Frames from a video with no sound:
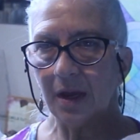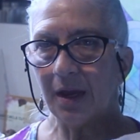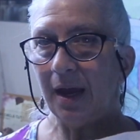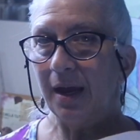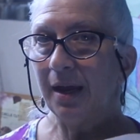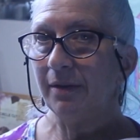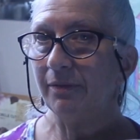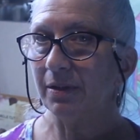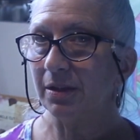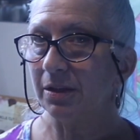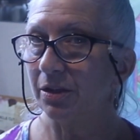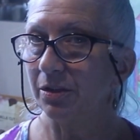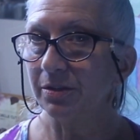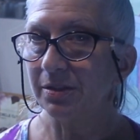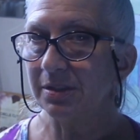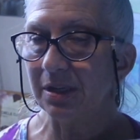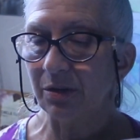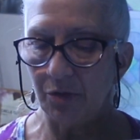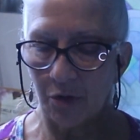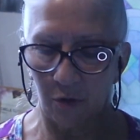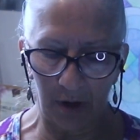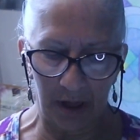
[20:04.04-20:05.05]
I have a little
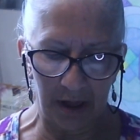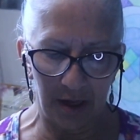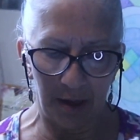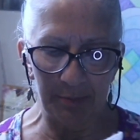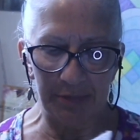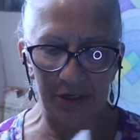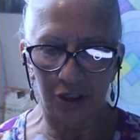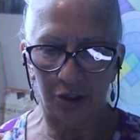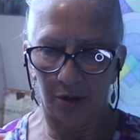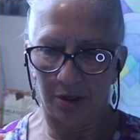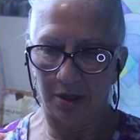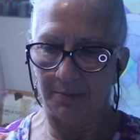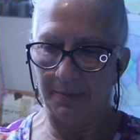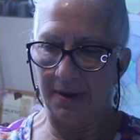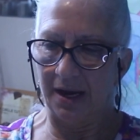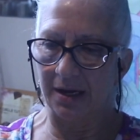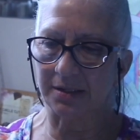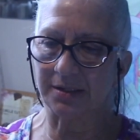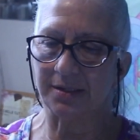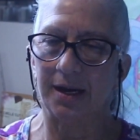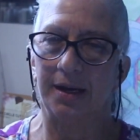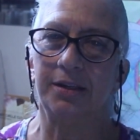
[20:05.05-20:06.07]
secret. Oh, let me show you the
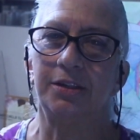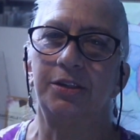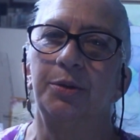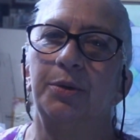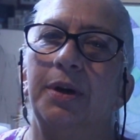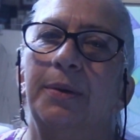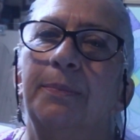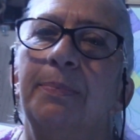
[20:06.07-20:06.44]
back side to